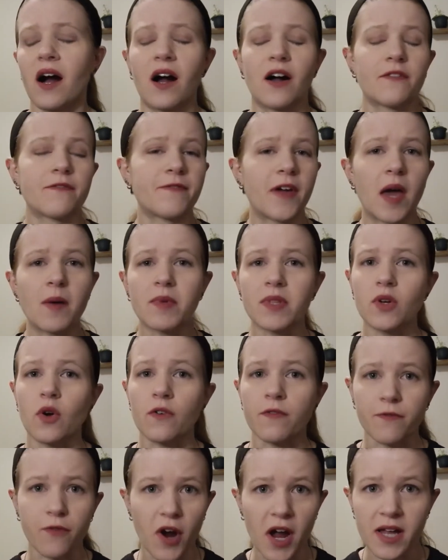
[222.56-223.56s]
family or
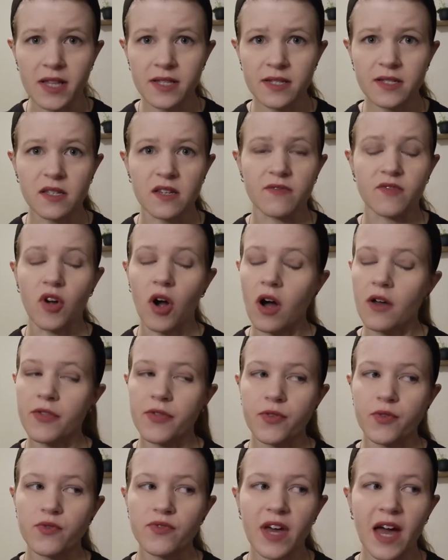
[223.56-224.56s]
friends that have gone
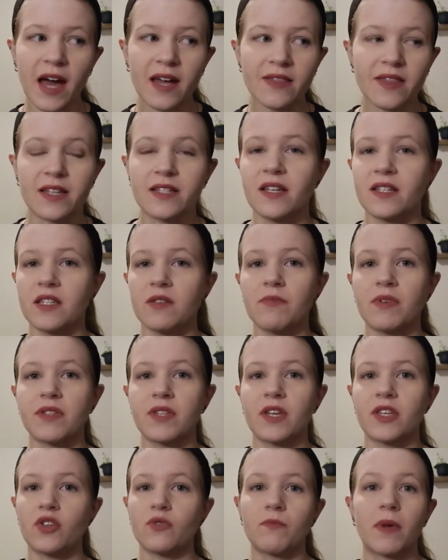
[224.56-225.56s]
through that. That doesn't mean
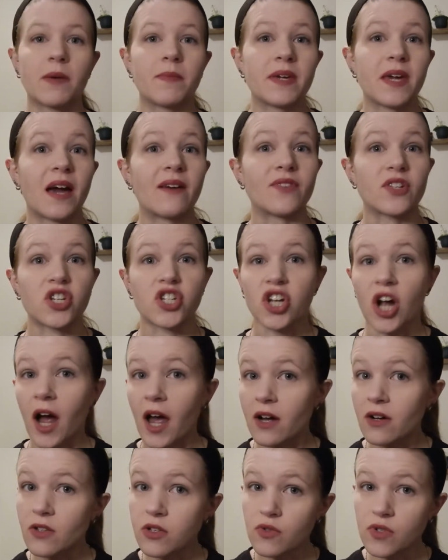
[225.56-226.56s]
that you maybe have a
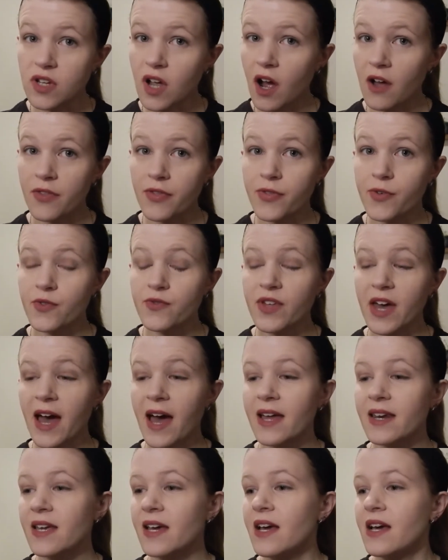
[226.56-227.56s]
child who's gone through
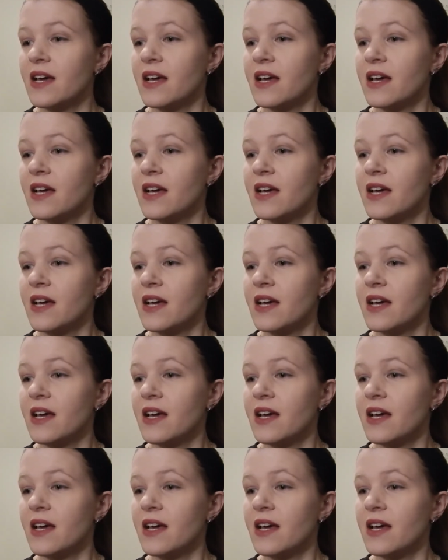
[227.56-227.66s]
that.